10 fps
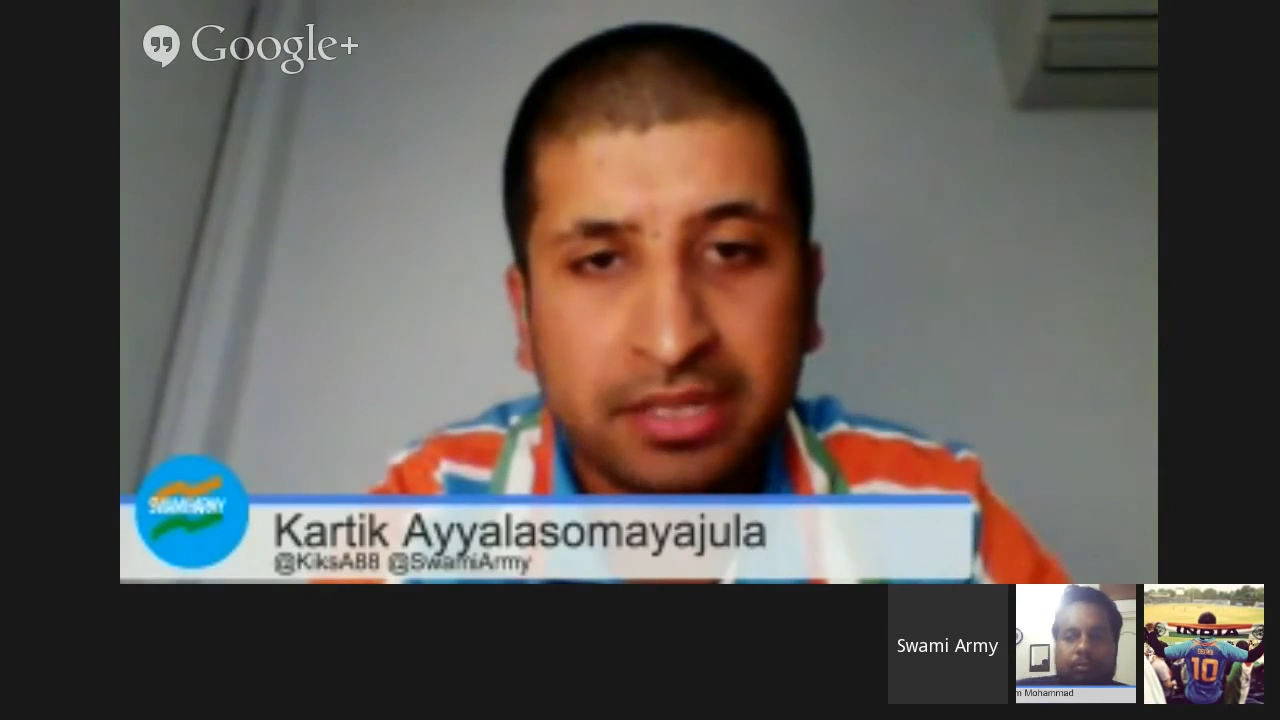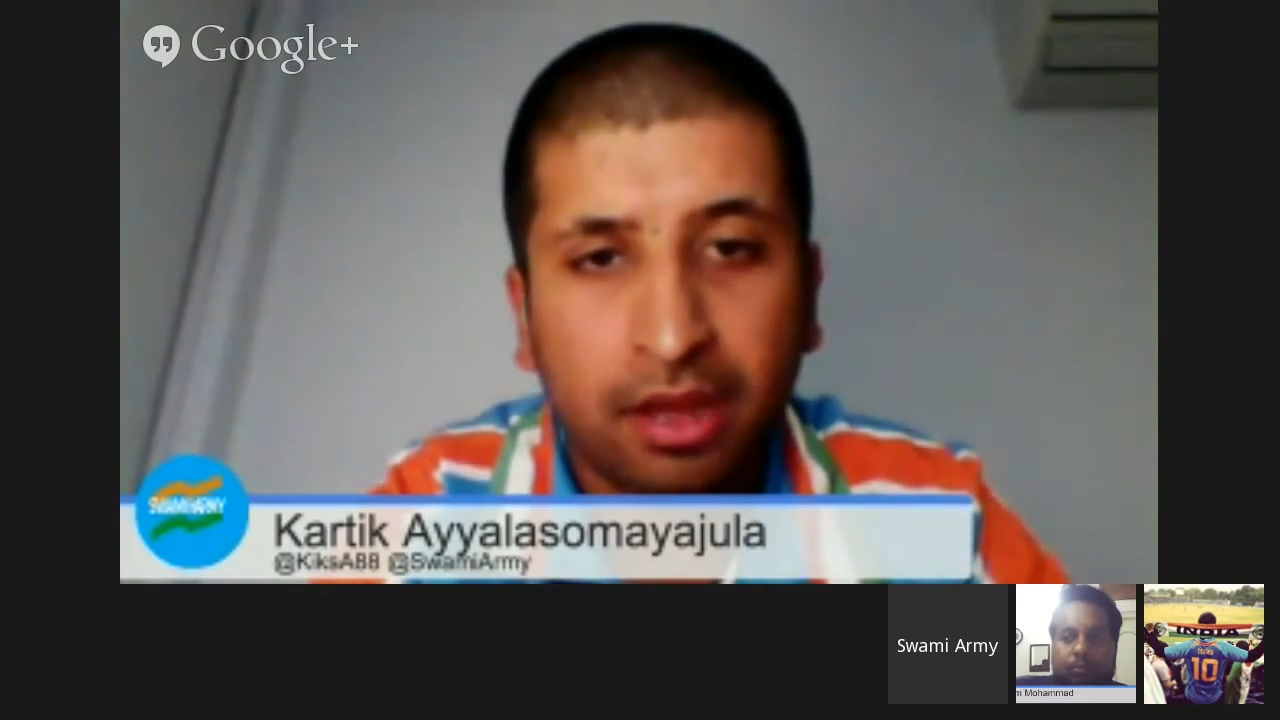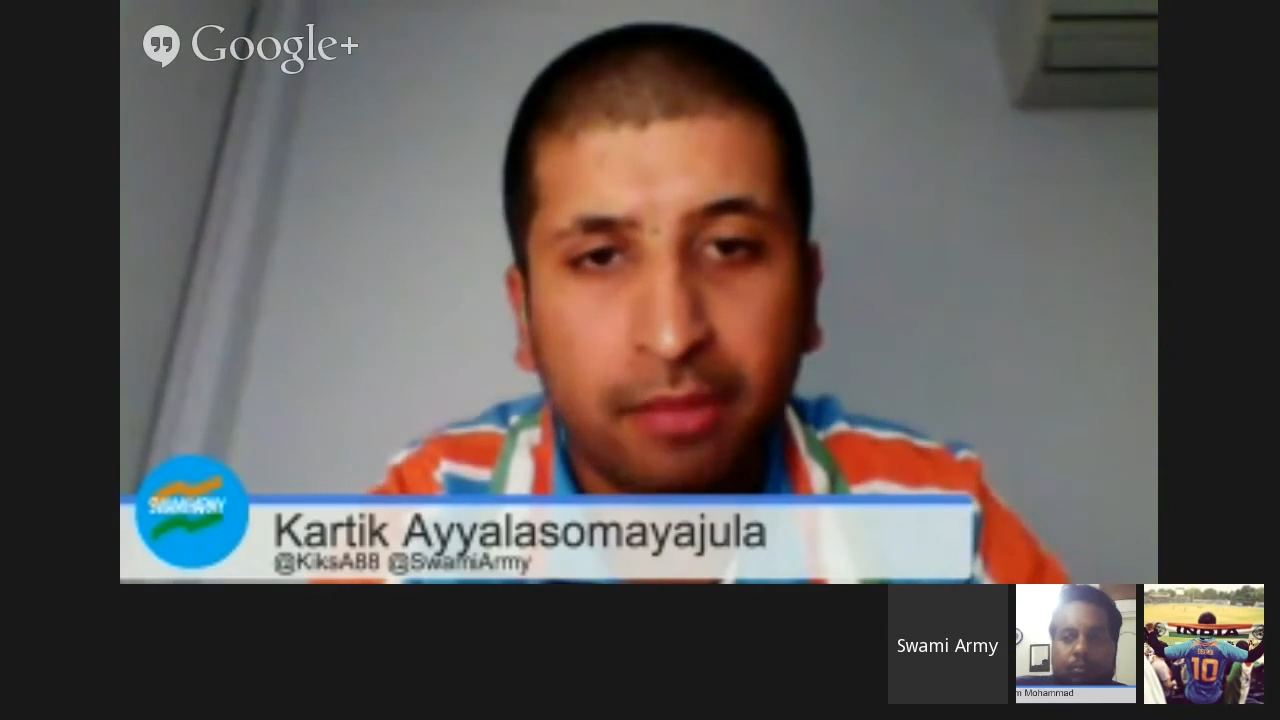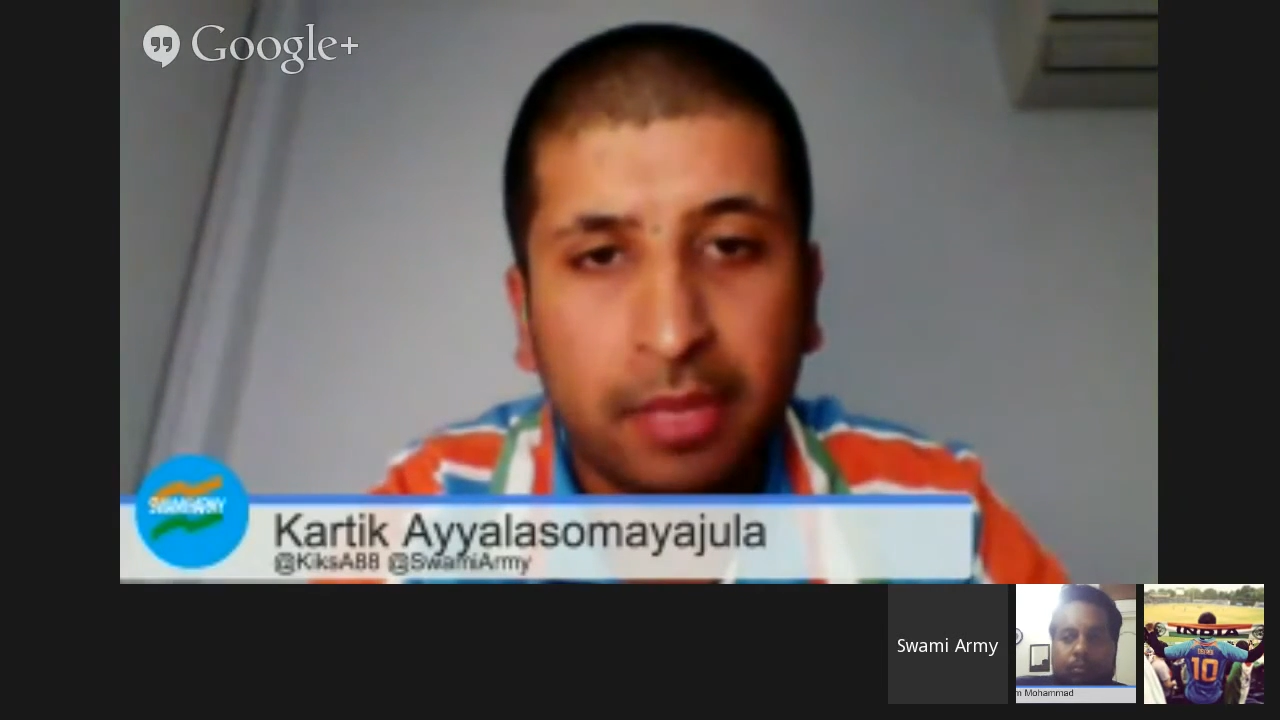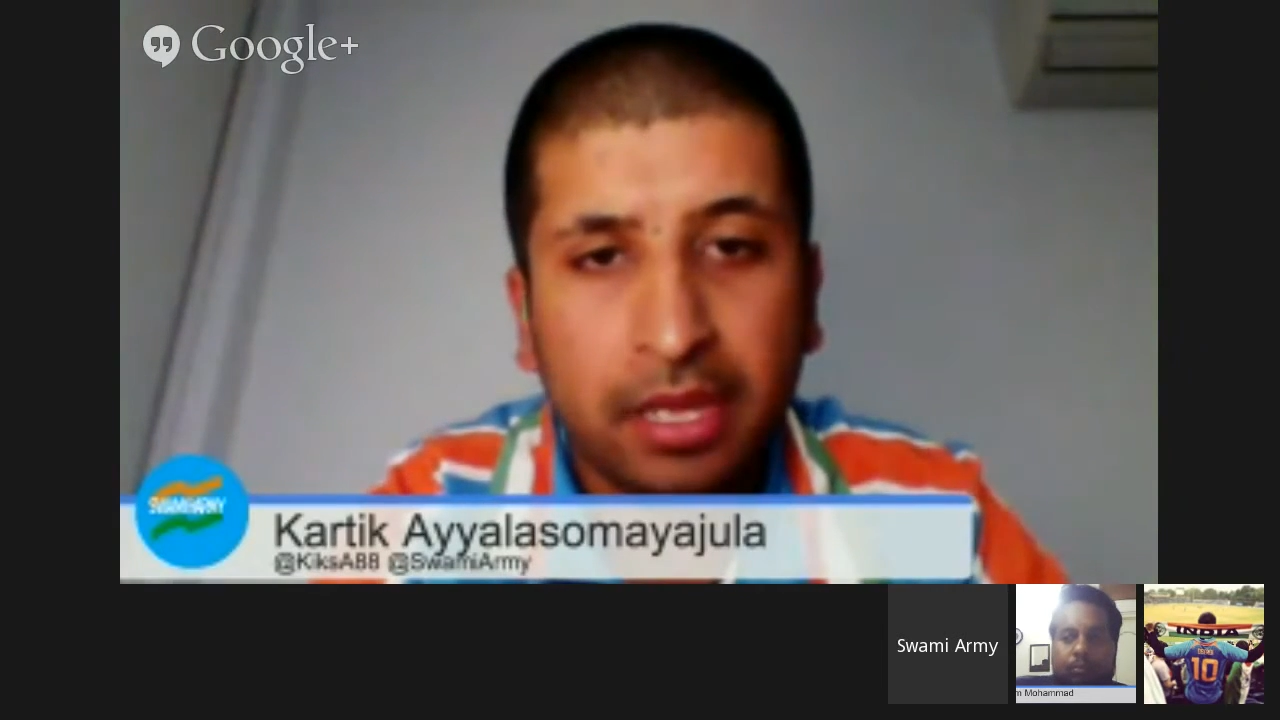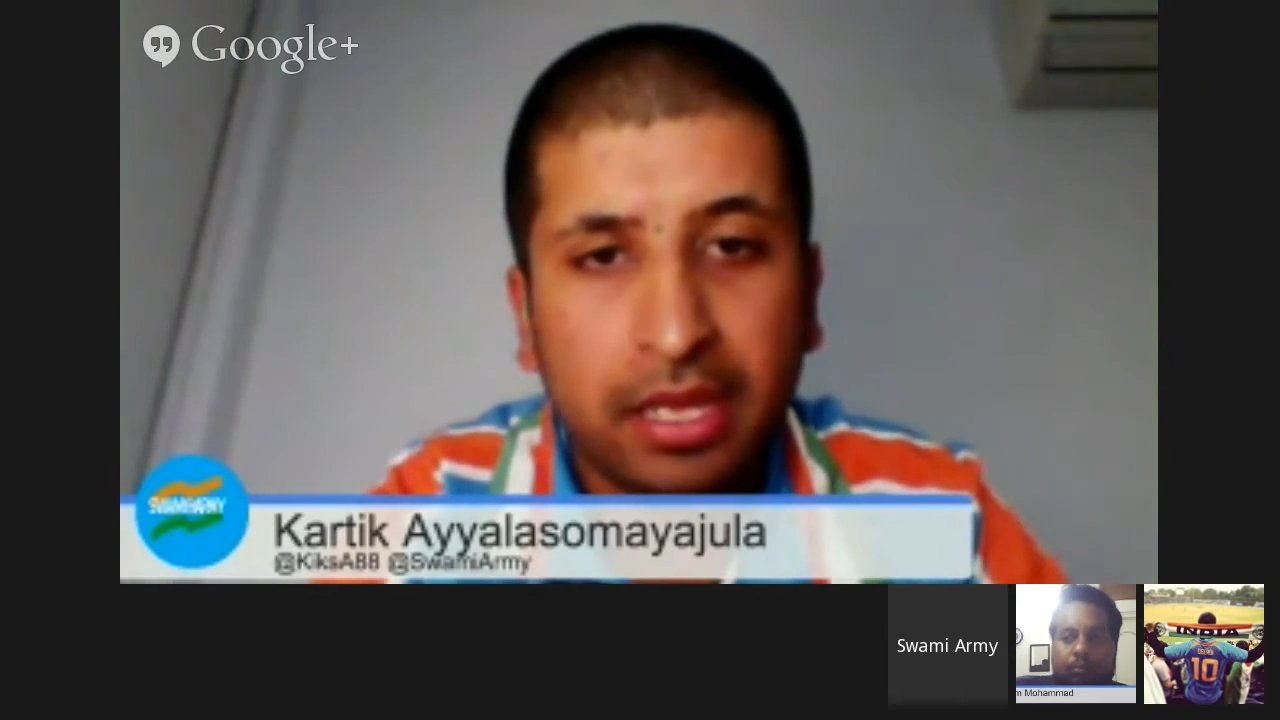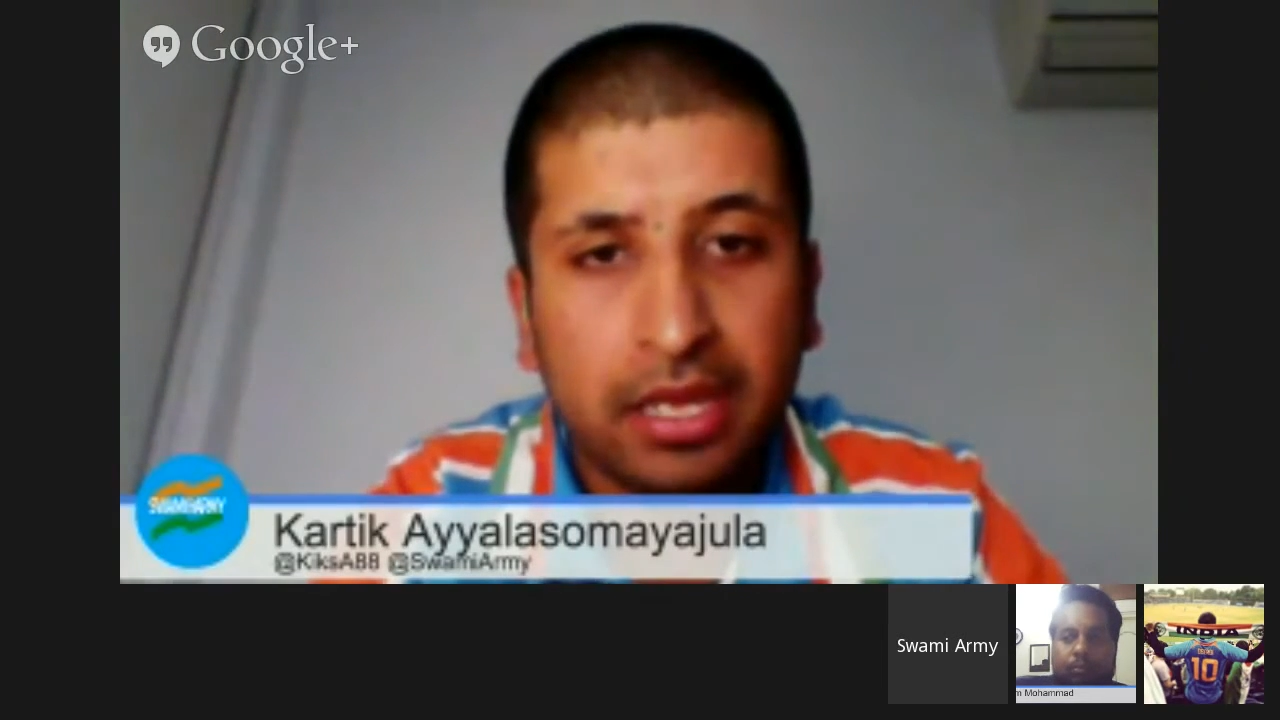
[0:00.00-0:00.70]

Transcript: time.